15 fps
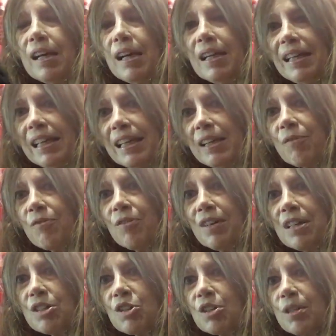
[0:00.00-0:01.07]
I like
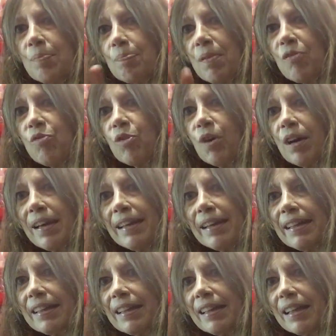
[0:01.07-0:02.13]
friendship before
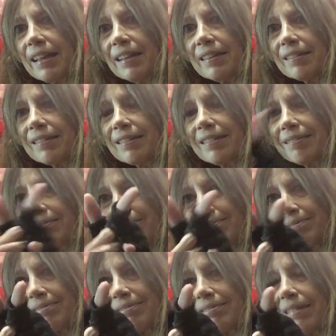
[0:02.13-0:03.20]
anything else.
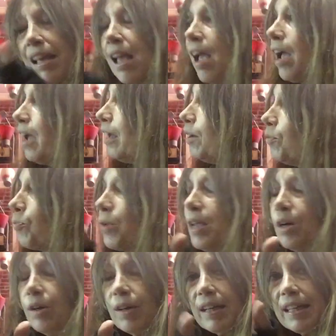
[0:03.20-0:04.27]
And we
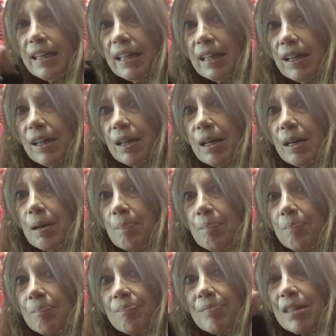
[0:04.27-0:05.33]
are in,
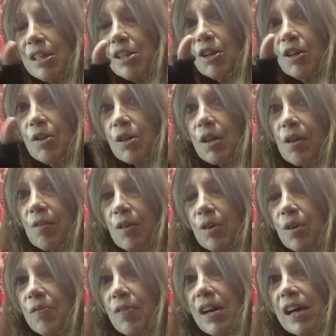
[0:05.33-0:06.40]
um, you know, the
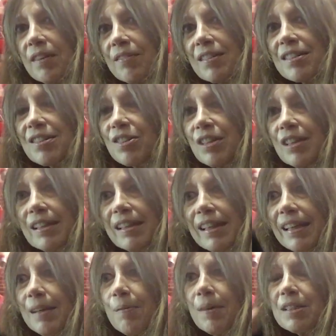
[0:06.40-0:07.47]
coronavirus shit
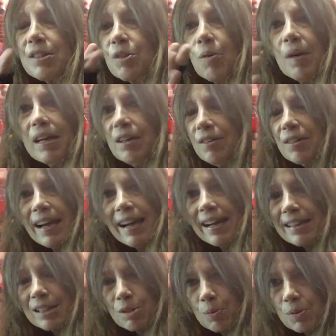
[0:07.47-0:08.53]
anyway, so I don't know how
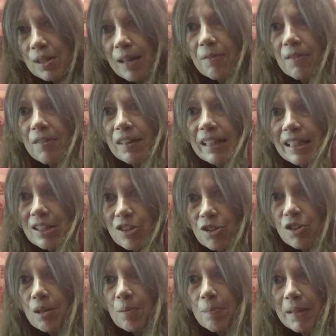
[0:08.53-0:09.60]
you're supposed to have a
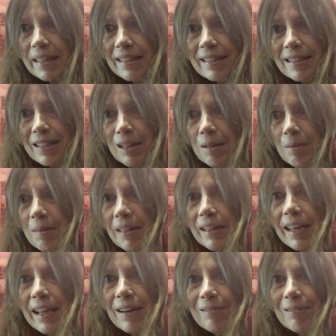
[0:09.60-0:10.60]
relationship at this time anyhow.